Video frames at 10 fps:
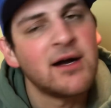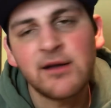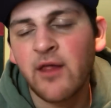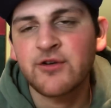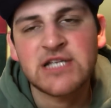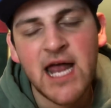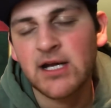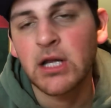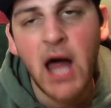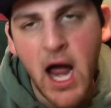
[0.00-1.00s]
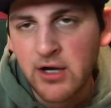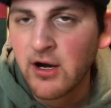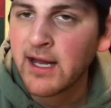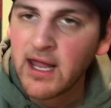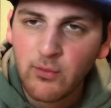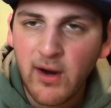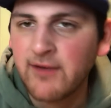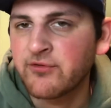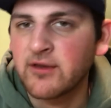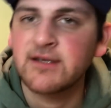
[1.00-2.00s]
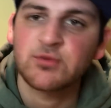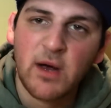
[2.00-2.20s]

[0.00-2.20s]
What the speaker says: Another 10 o'clocker. I can't wait for these